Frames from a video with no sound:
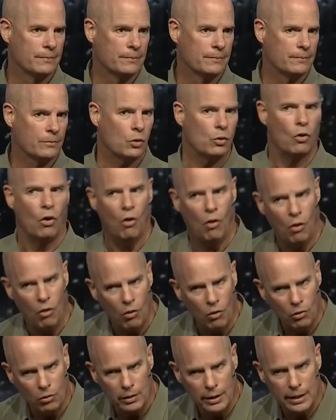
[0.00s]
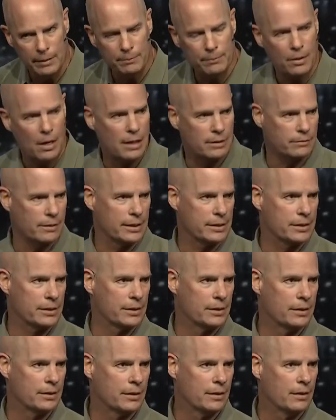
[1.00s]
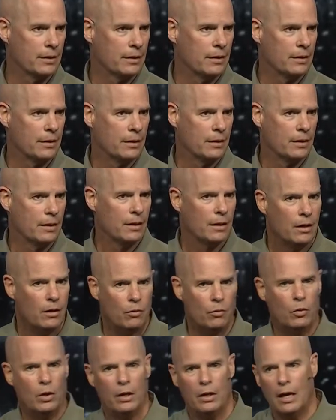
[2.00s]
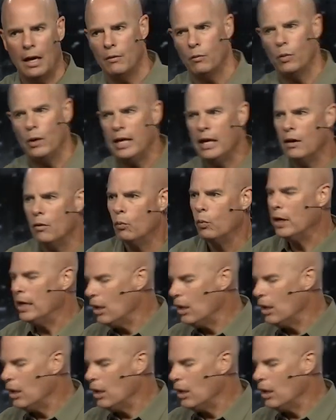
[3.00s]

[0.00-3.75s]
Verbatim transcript: We're all in progress. We, we